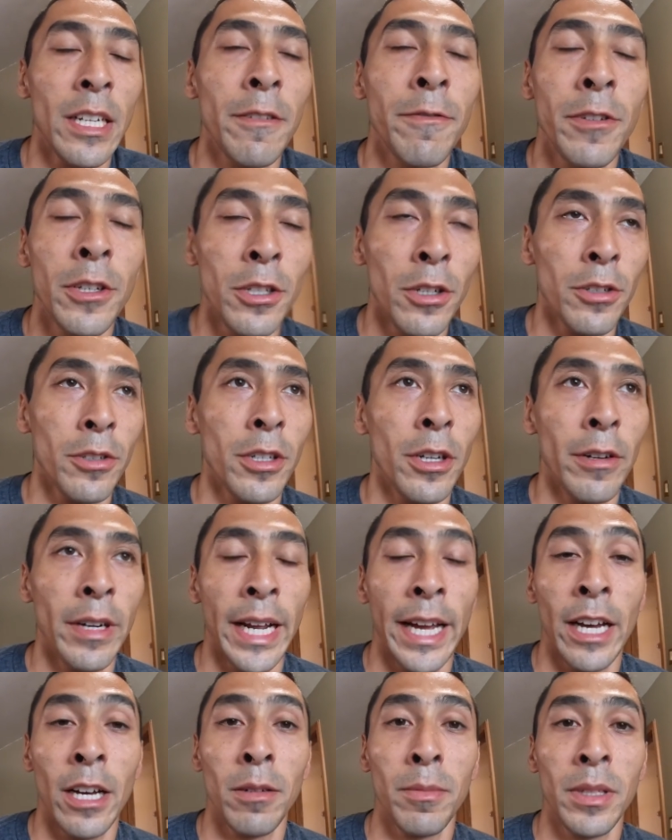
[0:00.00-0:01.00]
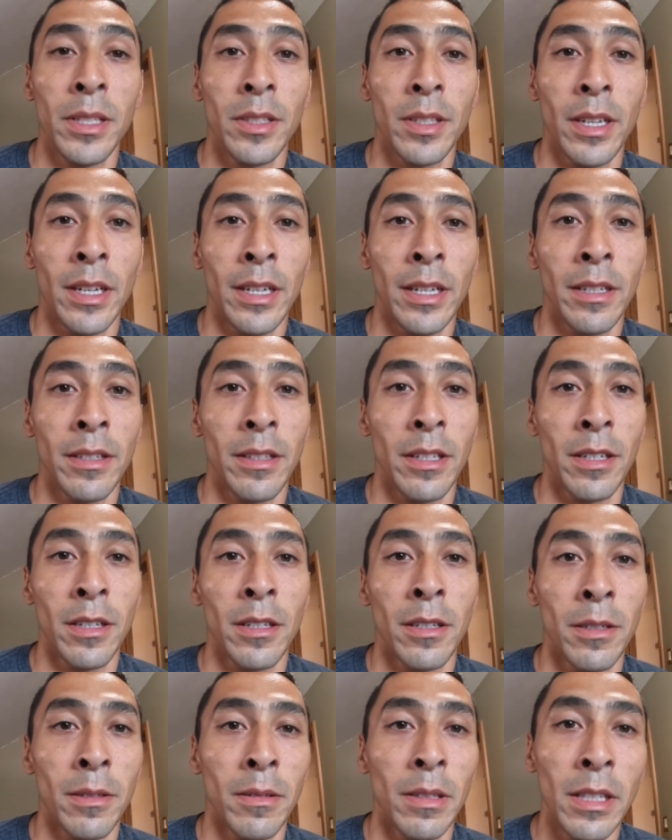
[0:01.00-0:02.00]
If you don't know what albies are,
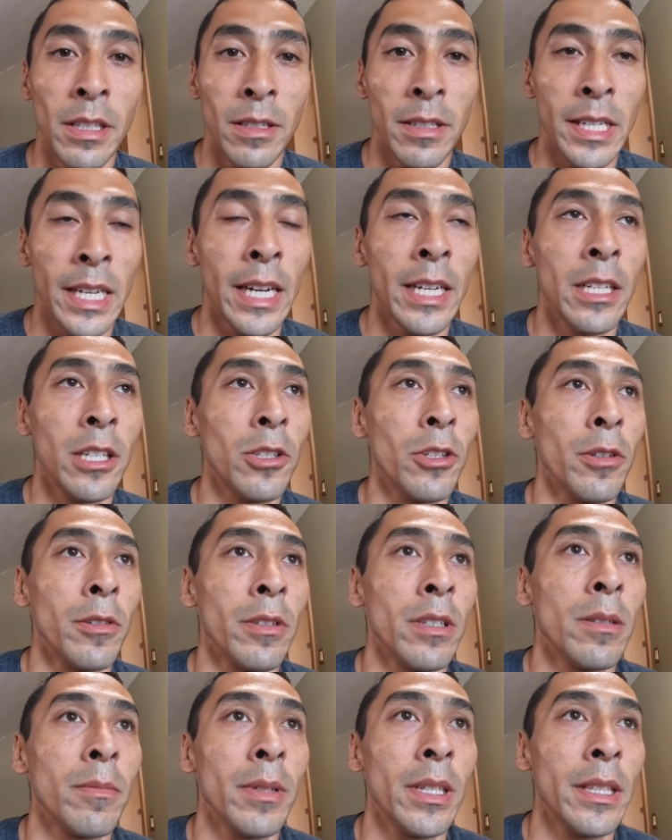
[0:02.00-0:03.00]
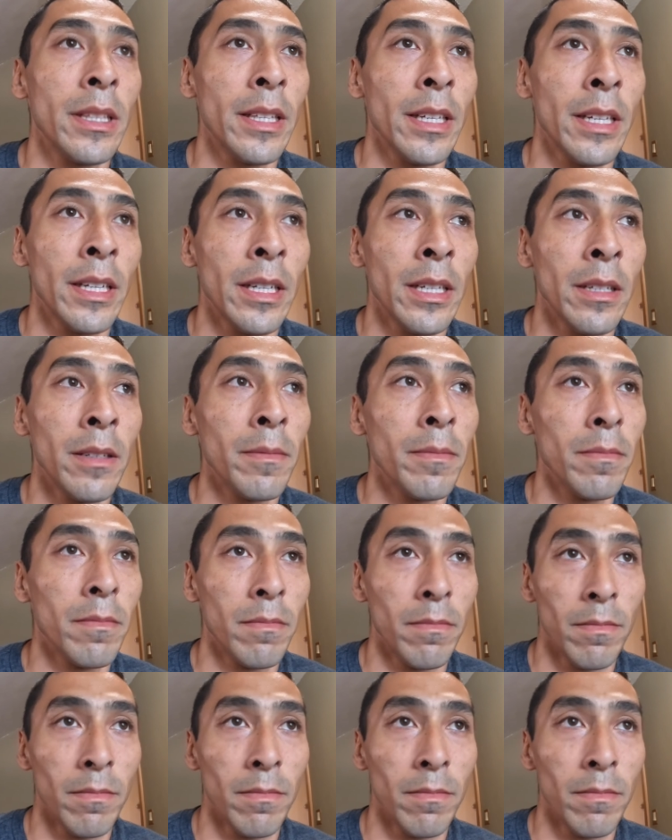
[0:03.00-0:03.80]
they're little tiny tuna, but they